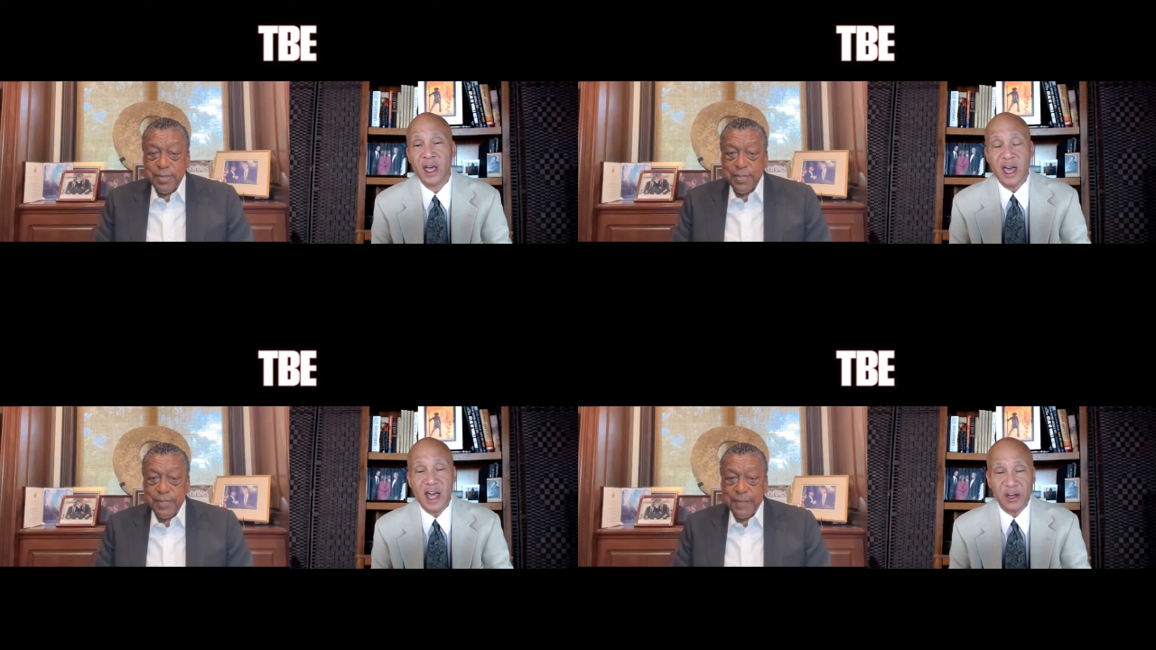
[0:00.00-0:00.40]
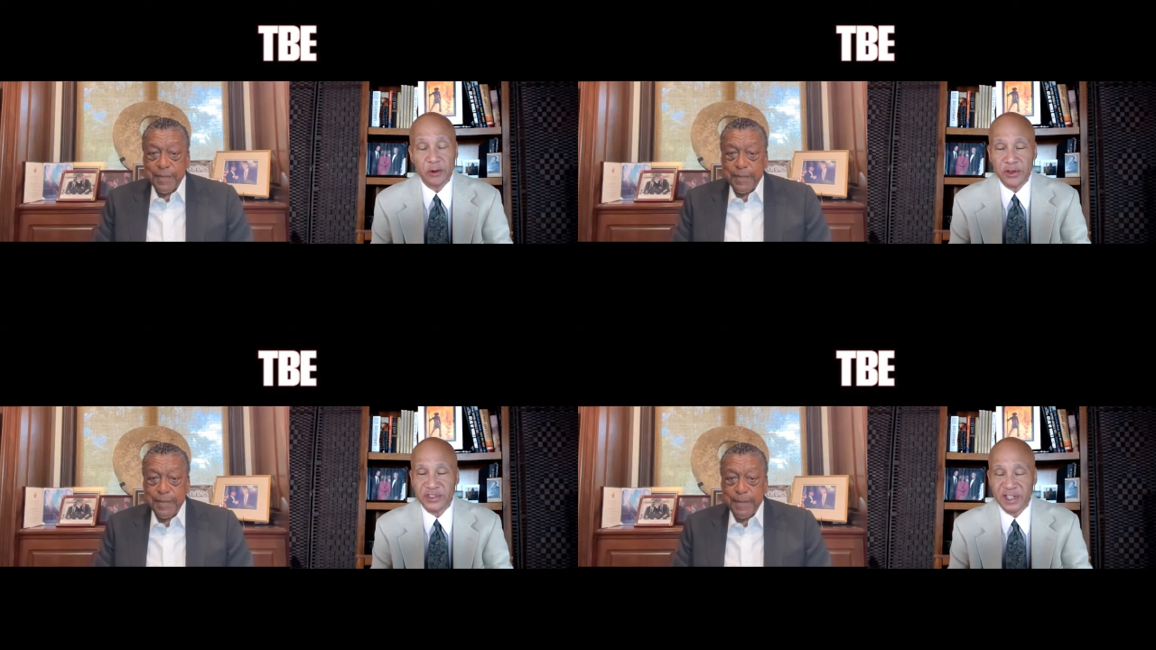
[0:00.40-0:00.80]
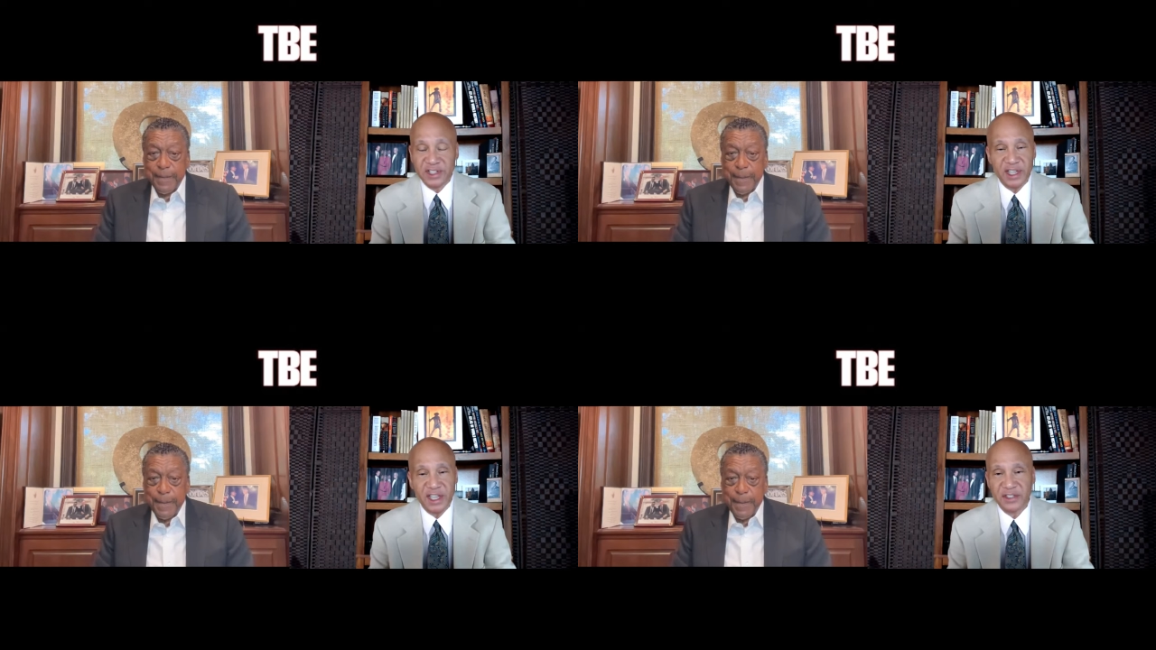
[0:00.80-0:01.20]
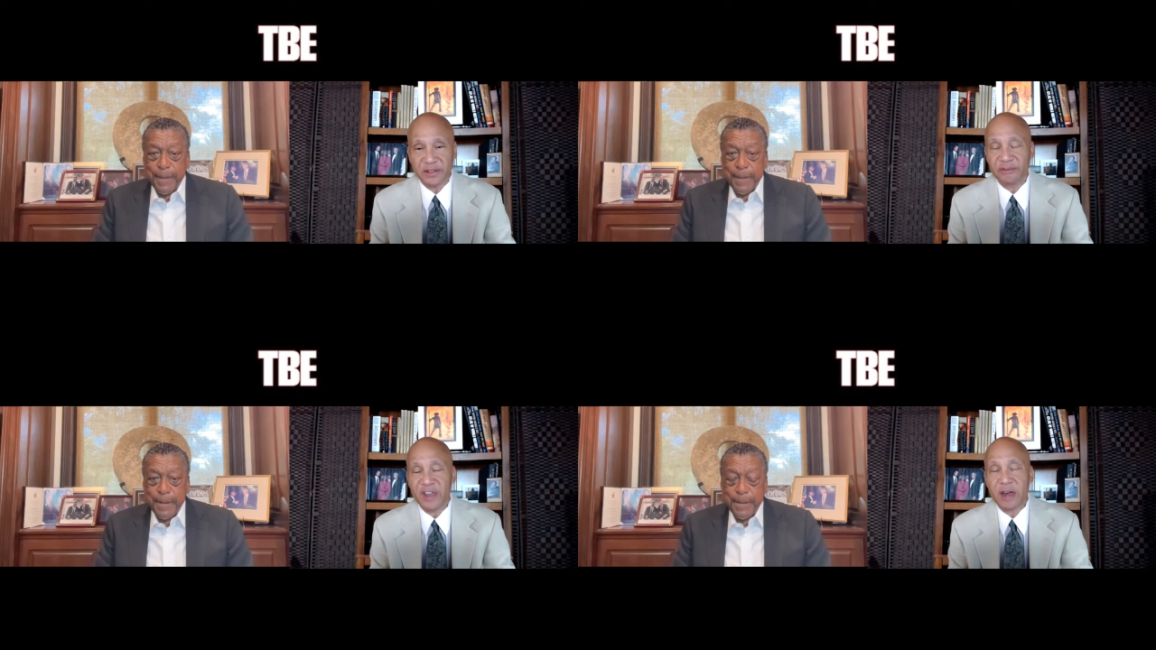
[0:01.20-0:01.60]
Speaker 1: I know you said it's it's a
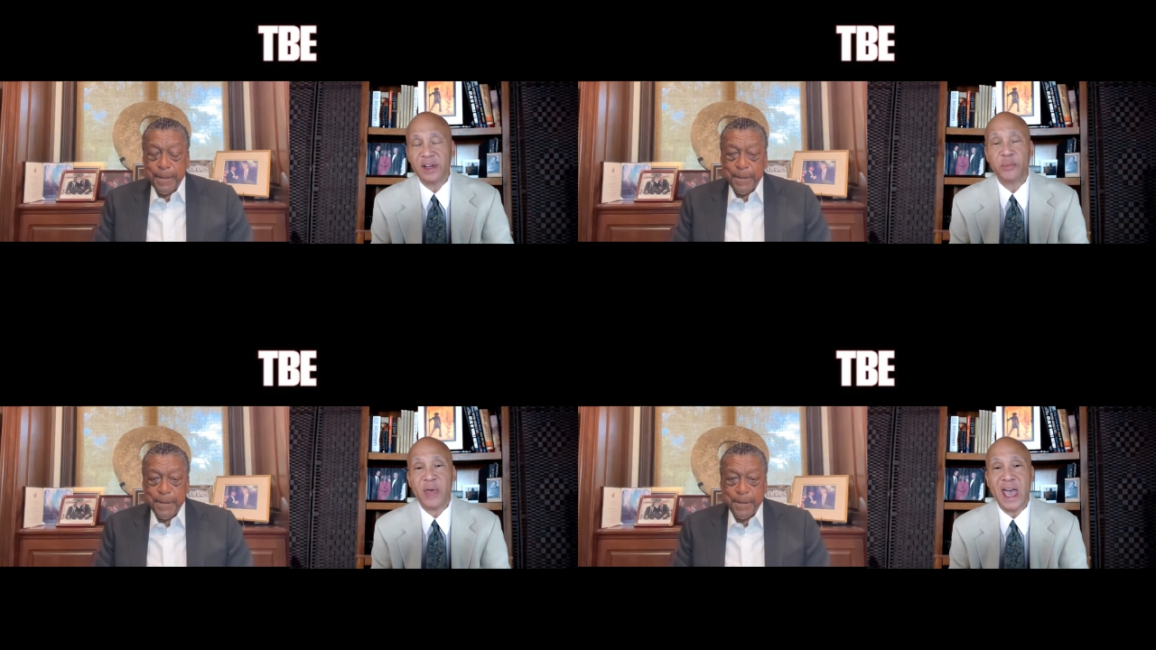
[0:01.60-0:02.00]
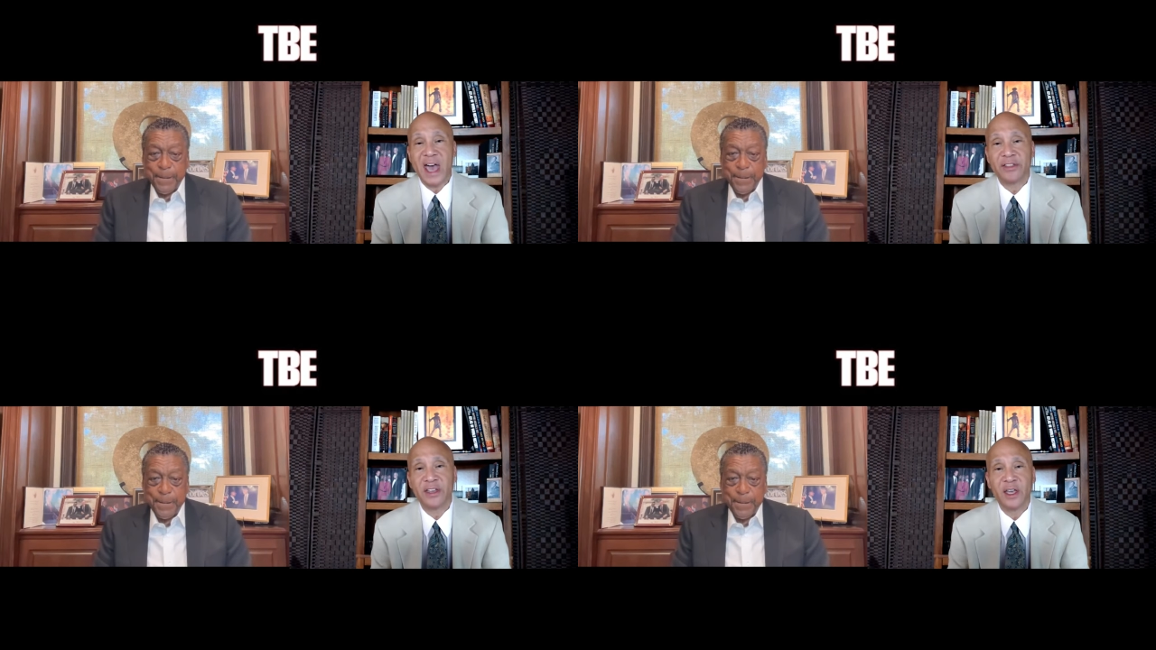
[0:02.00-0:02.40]
varied path,